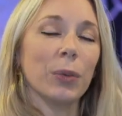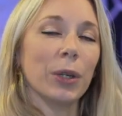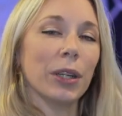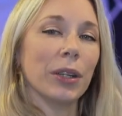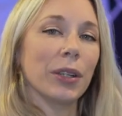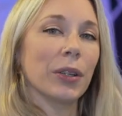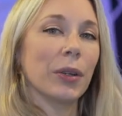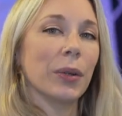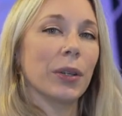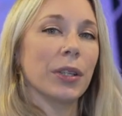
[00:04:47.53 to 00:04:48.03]
We
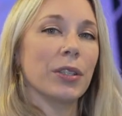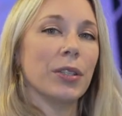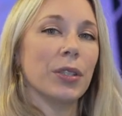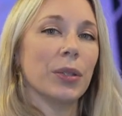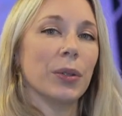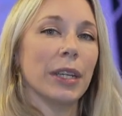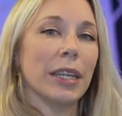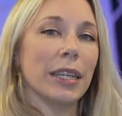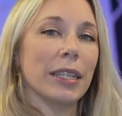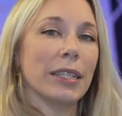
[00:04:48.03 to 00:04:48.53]
are going
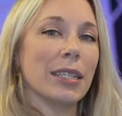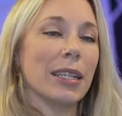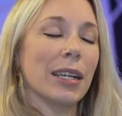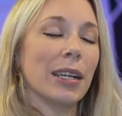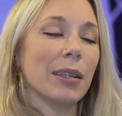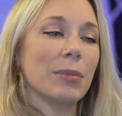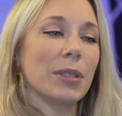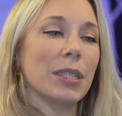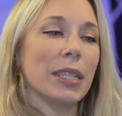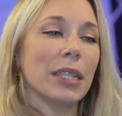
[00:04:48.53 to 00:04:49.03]
to hit
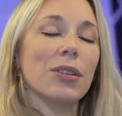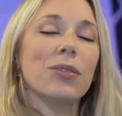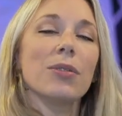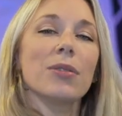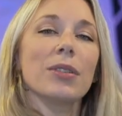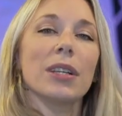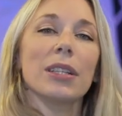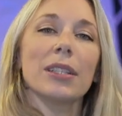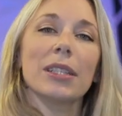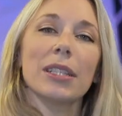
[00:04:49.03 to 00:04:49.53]
some
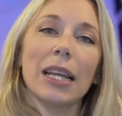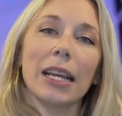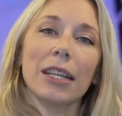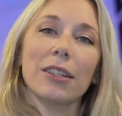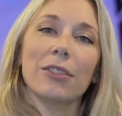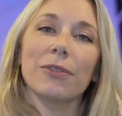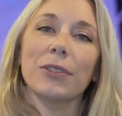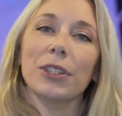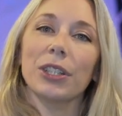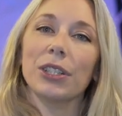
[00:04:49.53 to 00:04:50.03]
singles on
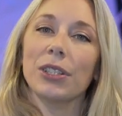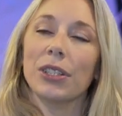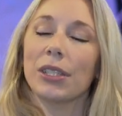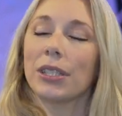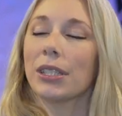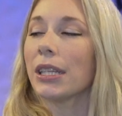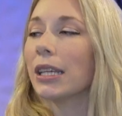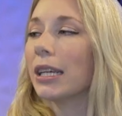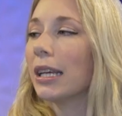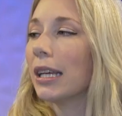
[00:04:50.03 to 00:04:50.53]
snatch
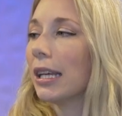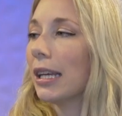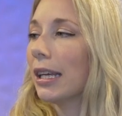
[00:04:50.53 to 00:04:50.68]
first,